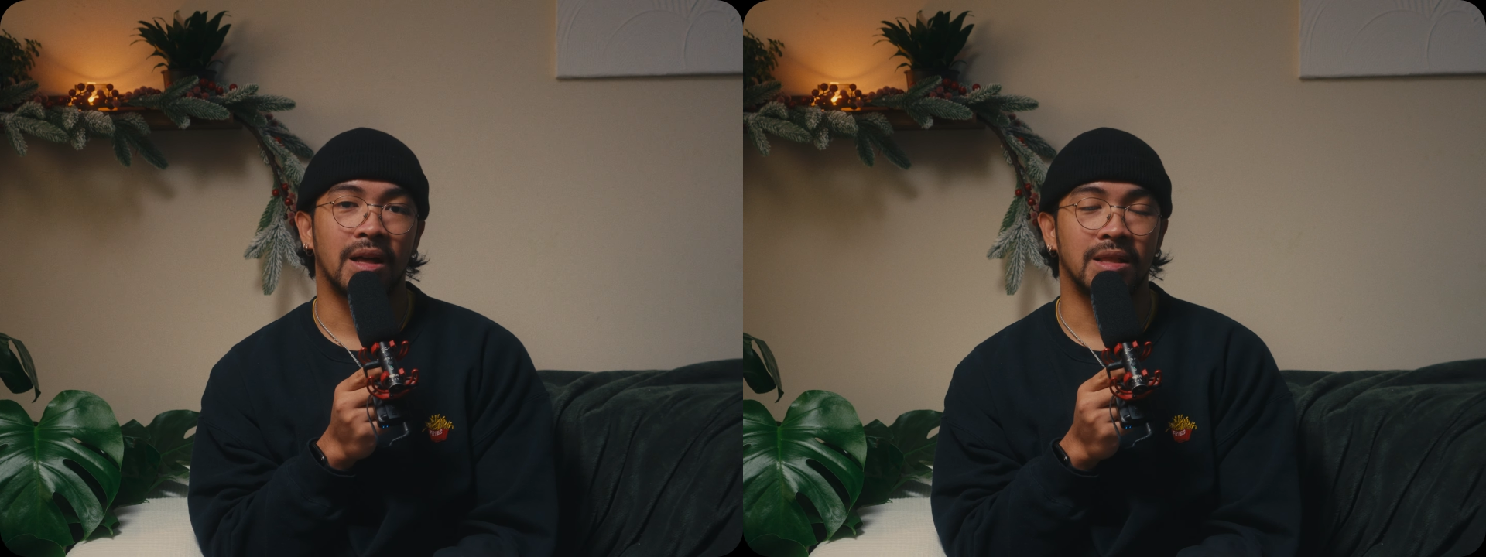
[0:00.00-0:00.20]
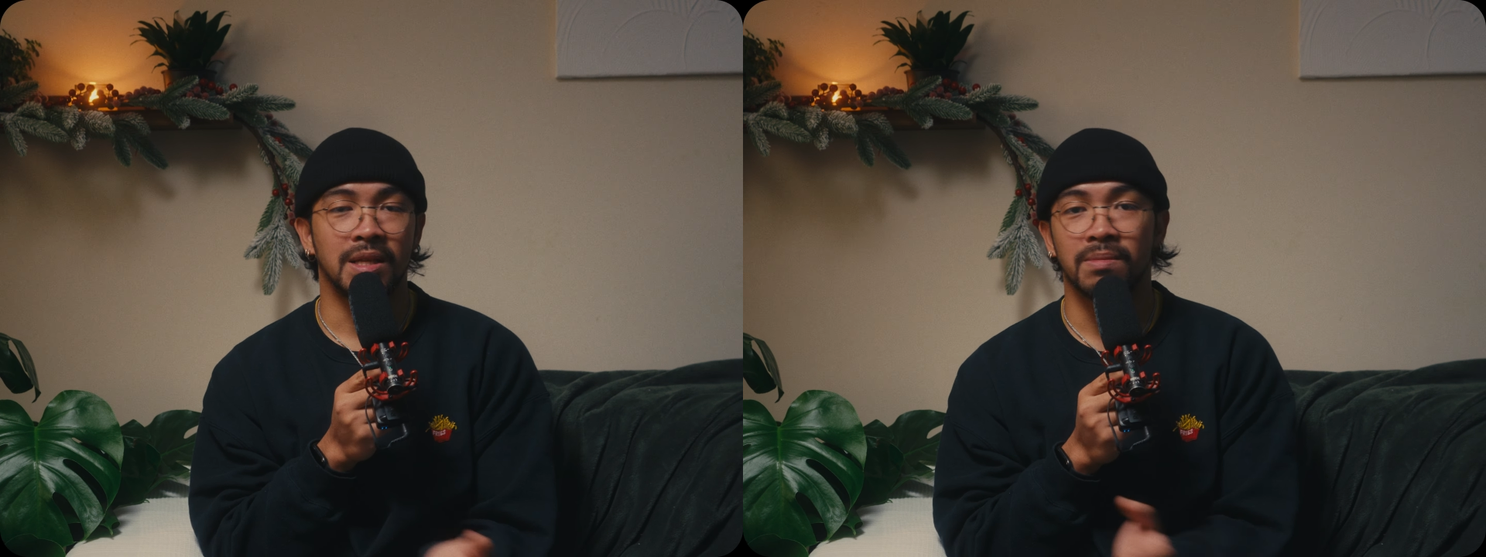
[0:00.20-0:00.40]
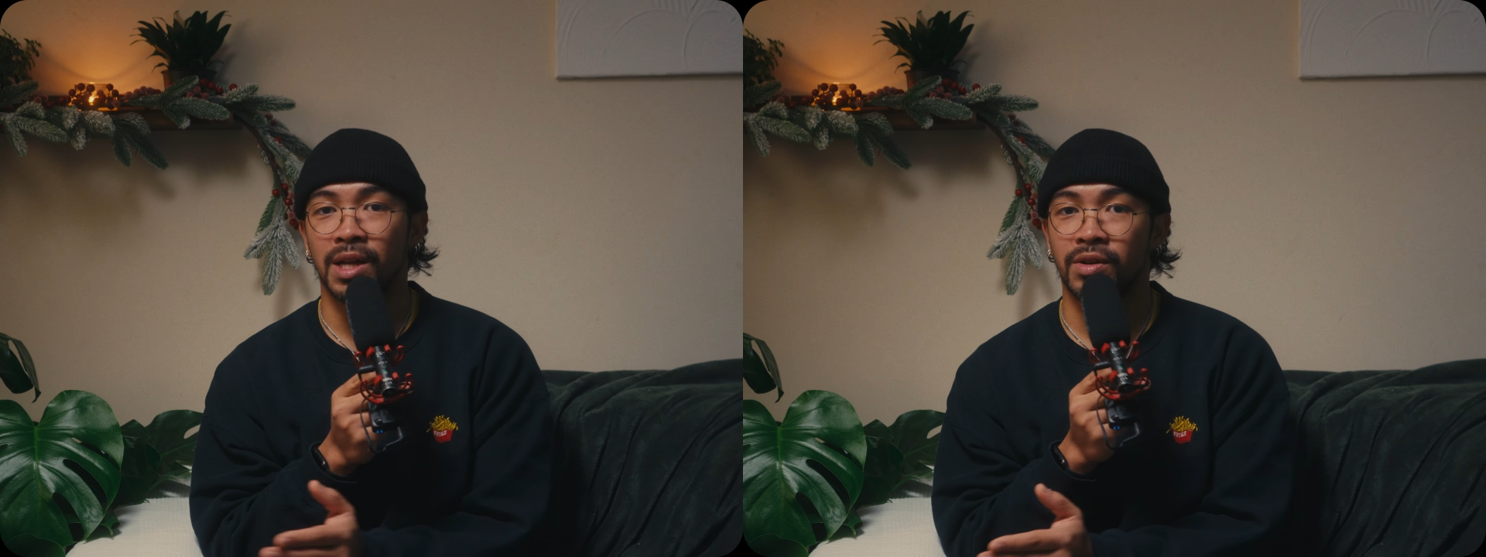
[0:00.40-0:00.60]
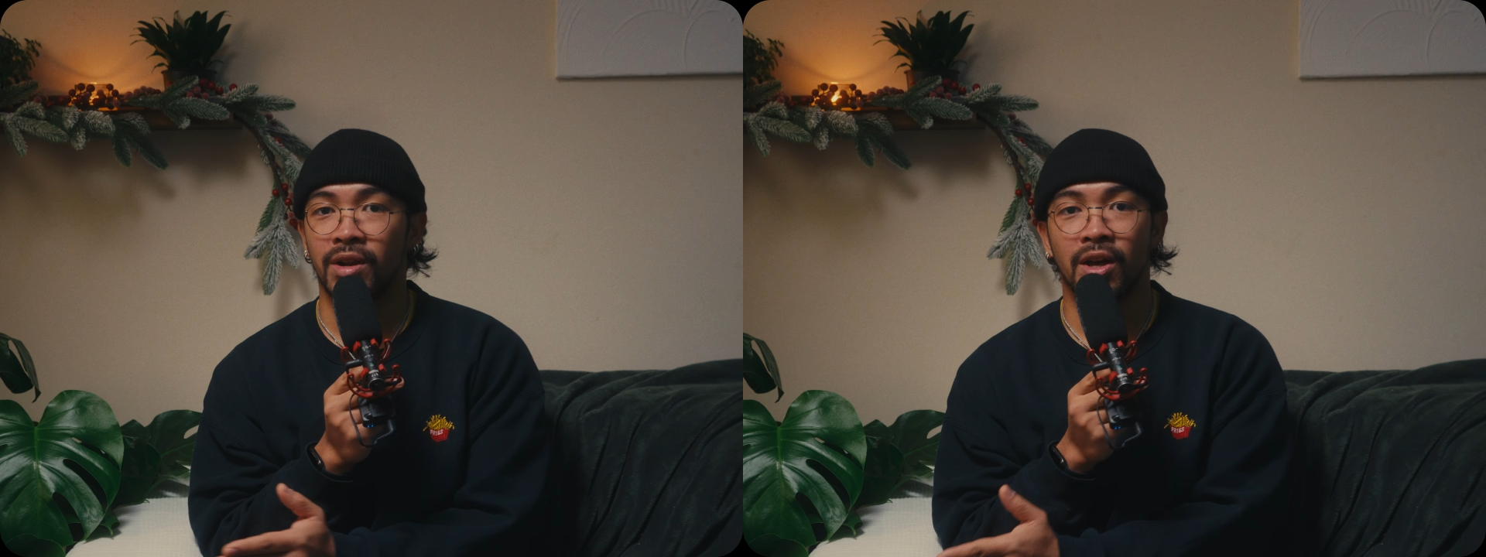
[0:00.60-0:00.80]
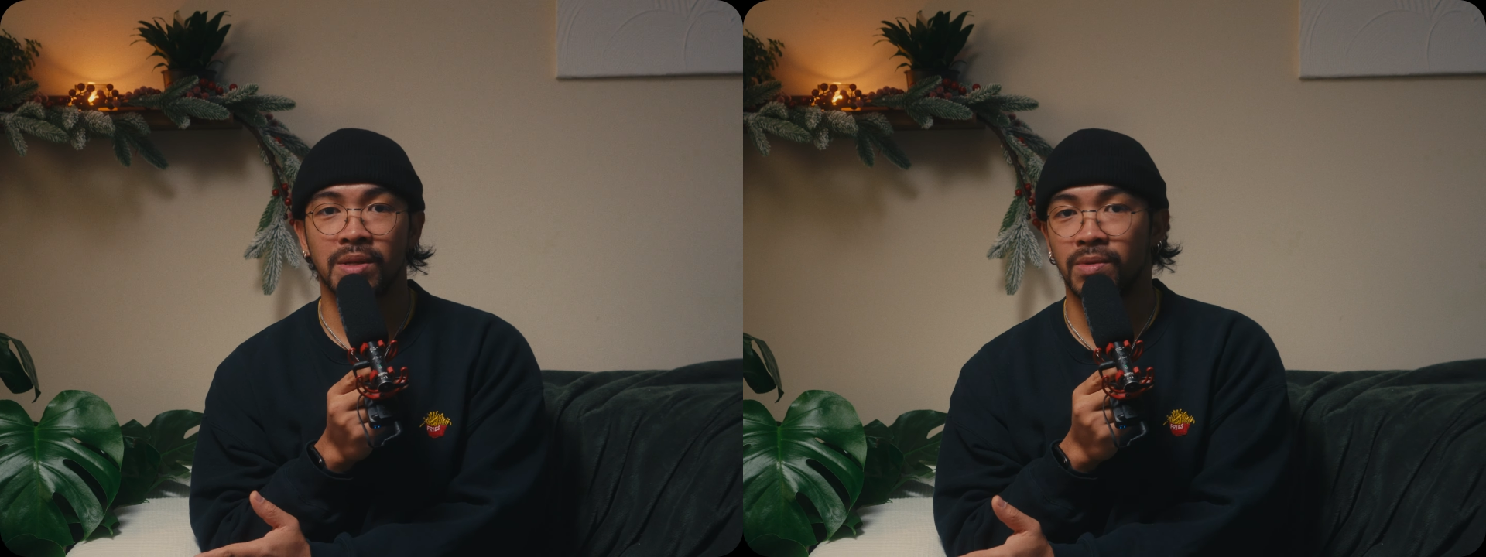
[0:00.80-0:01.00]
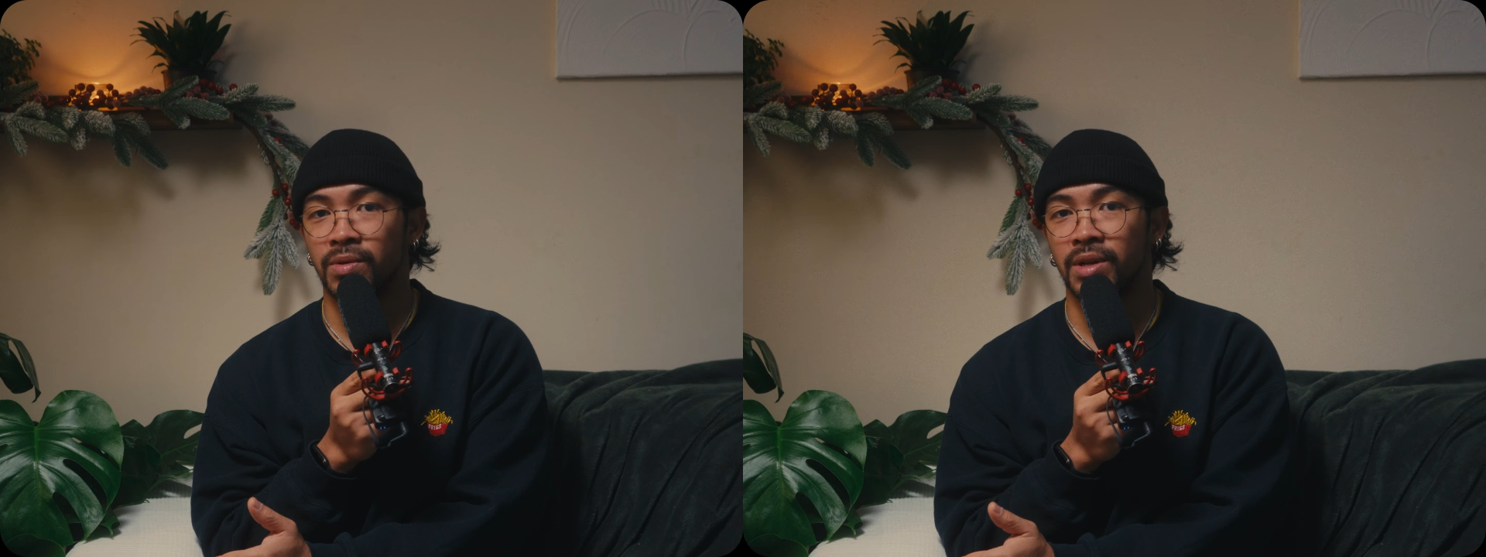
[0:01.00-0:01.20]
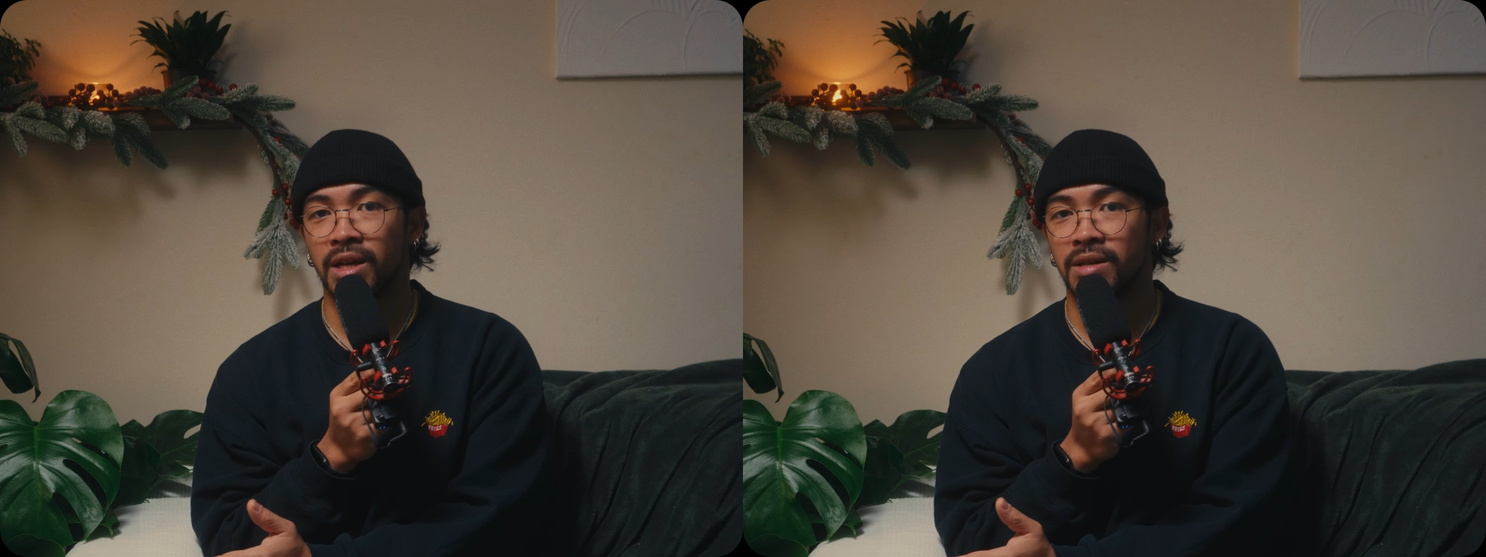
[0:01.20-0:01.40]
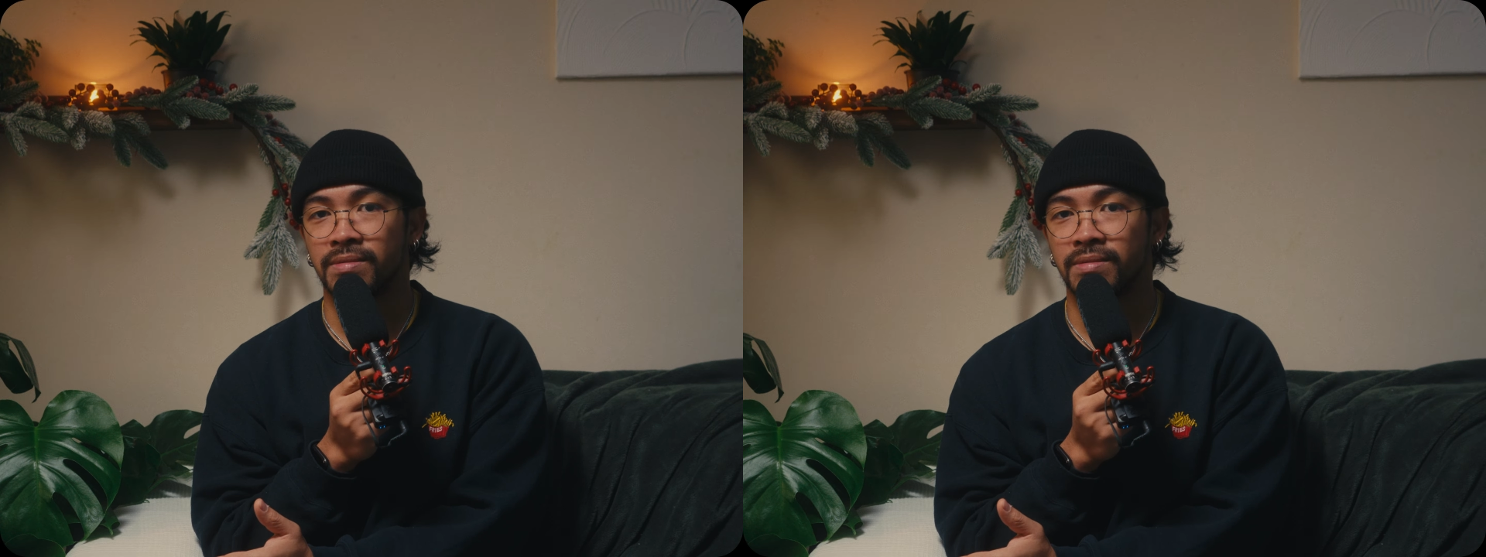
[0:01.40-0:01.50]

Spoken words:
this battery lasts me all day.